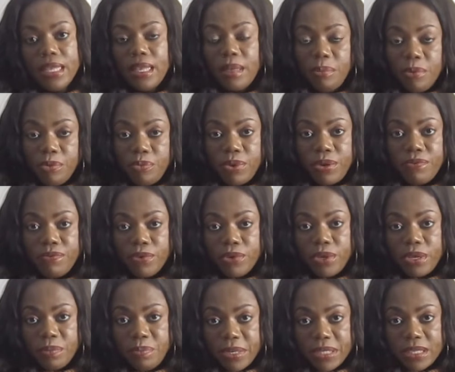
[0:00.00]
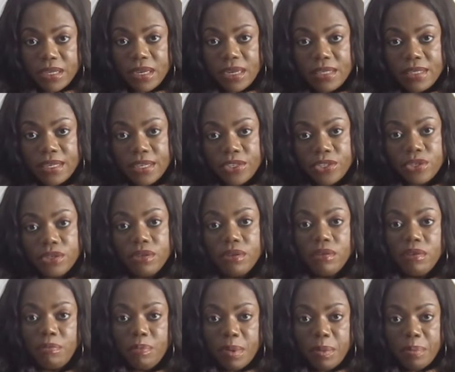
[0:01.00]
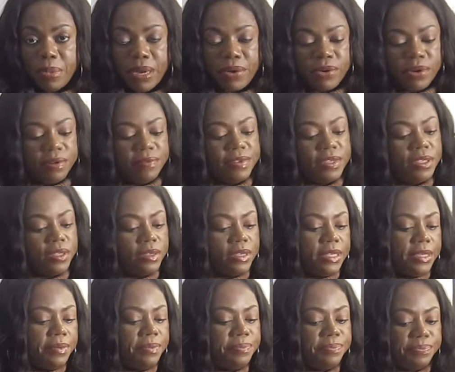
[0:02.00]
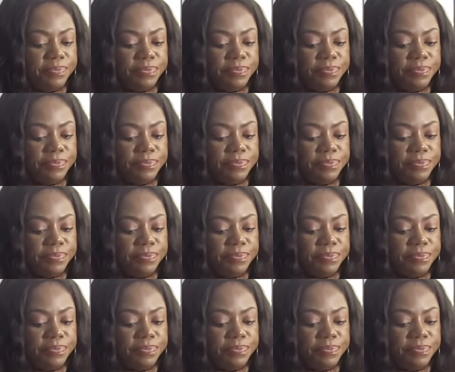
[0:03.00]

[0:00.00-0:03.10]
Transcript: Let me read for you a particular section of my background of the study.